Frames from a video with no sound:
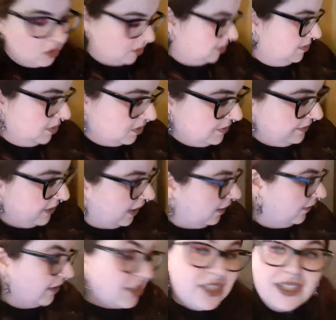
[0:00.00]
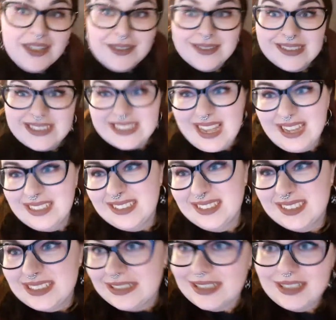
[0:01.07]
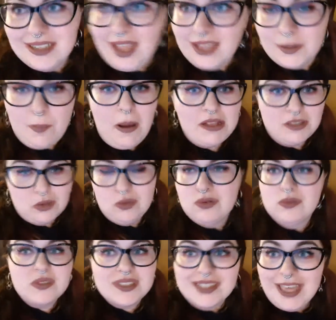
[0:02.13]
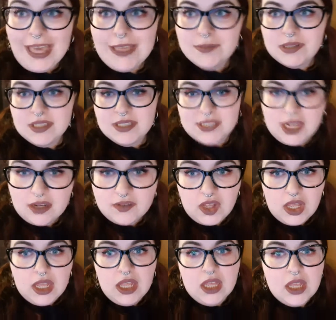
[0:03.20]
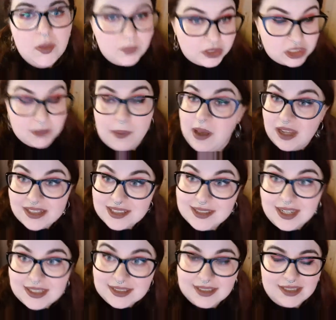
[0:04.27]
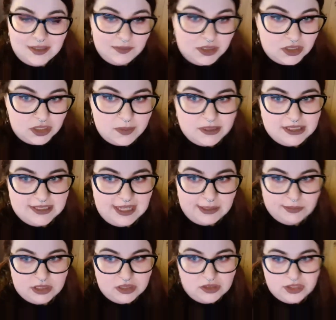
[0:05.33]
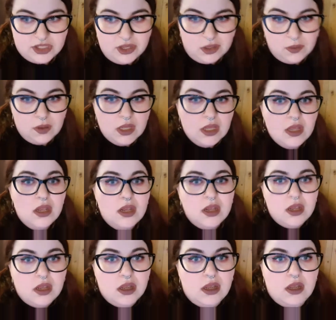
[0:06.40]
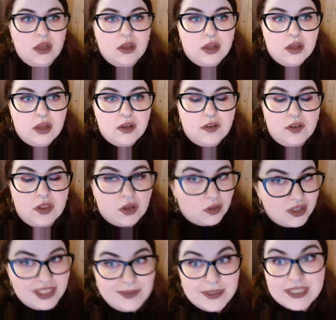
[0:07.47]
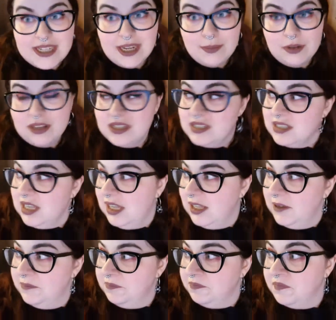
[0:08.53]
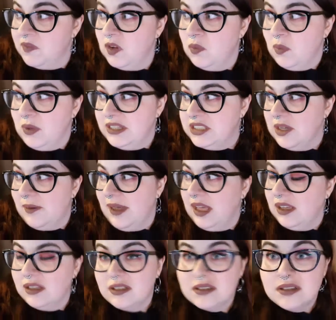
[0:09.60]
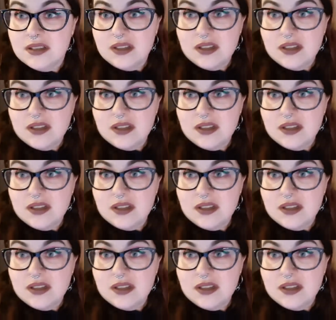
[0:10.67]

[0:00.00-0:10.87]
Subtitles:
Christmas tree decorations and puzzles and games and stuff, but she personalises them, so she puts names on. So for the Christmas table this year, we're doing